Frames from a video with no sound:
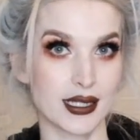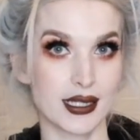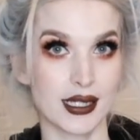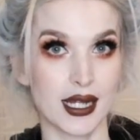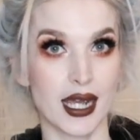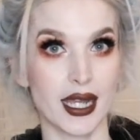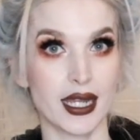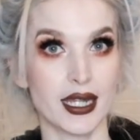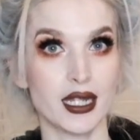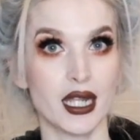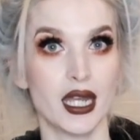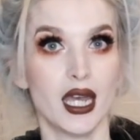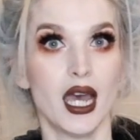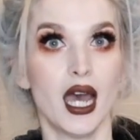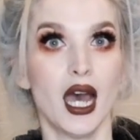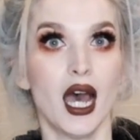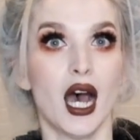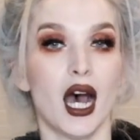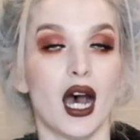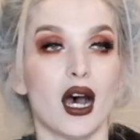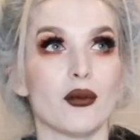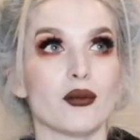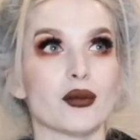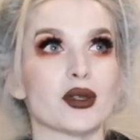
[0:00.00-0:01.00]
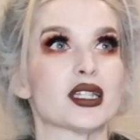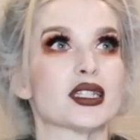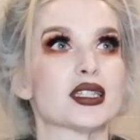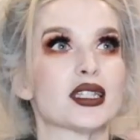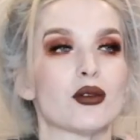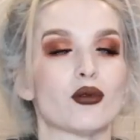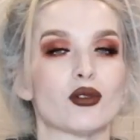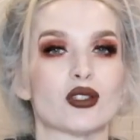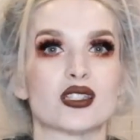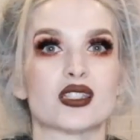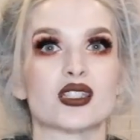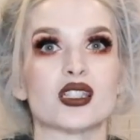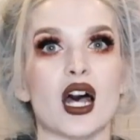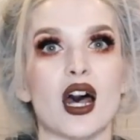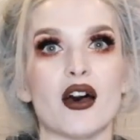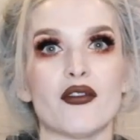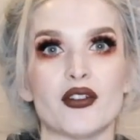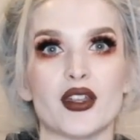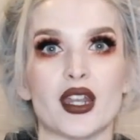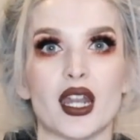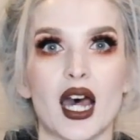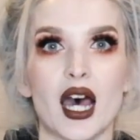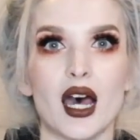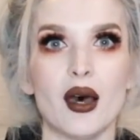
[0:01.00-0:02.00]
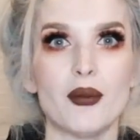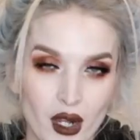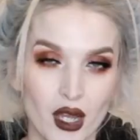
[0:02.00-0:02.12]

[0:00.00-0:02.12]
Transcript: night because they will soften up.